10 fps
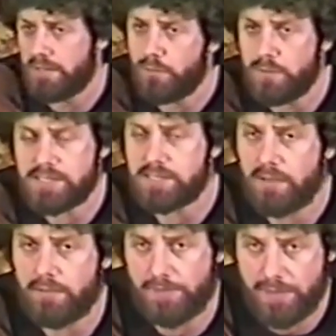He was,
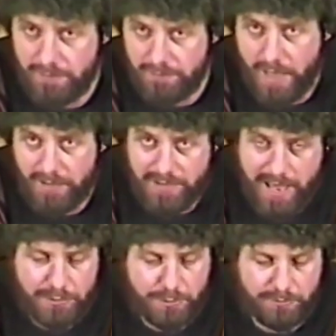uh, the,
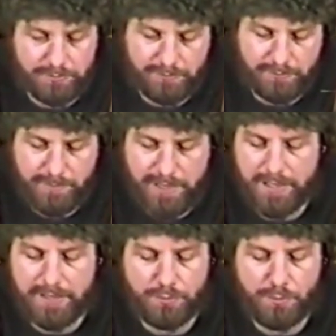the actual
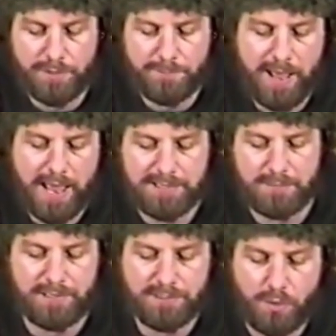meaning of the word
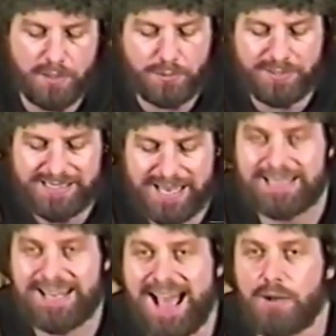apostle means one who is
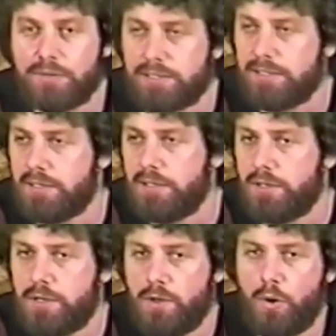sent out,
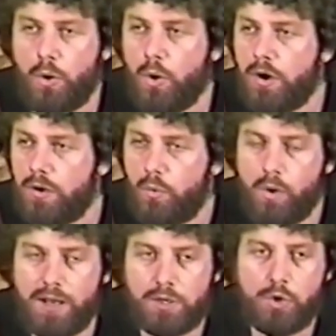or
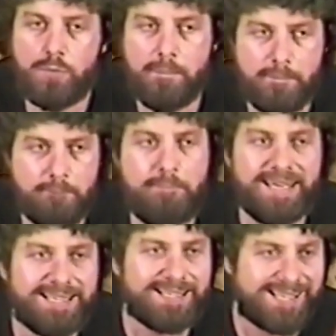one who
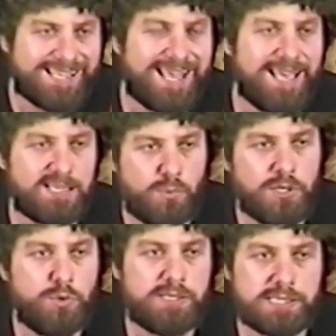builds things,
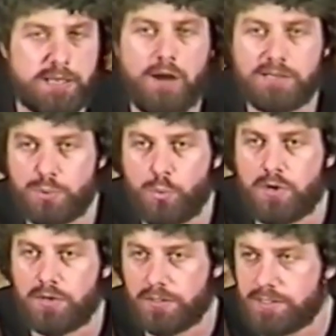one who starts
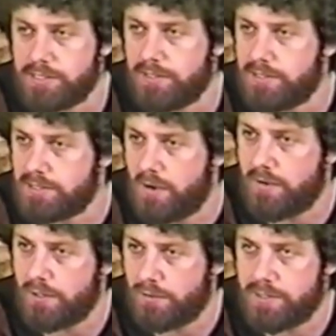works, and
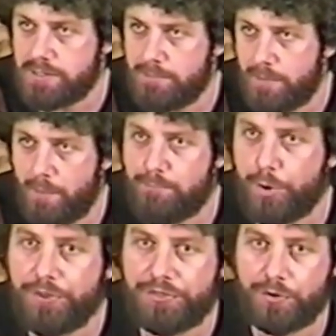start, you know, he's a, a
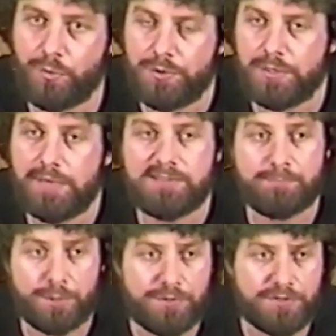birther, one who
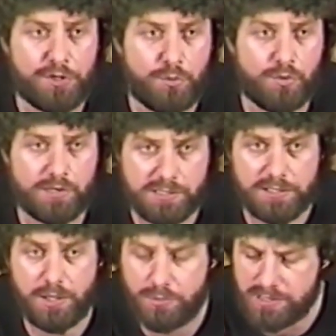gives birth to new works
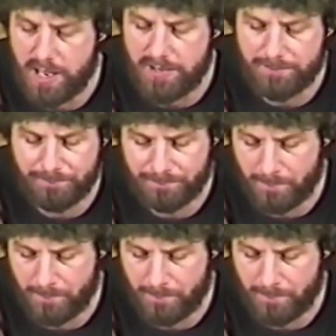and goes on.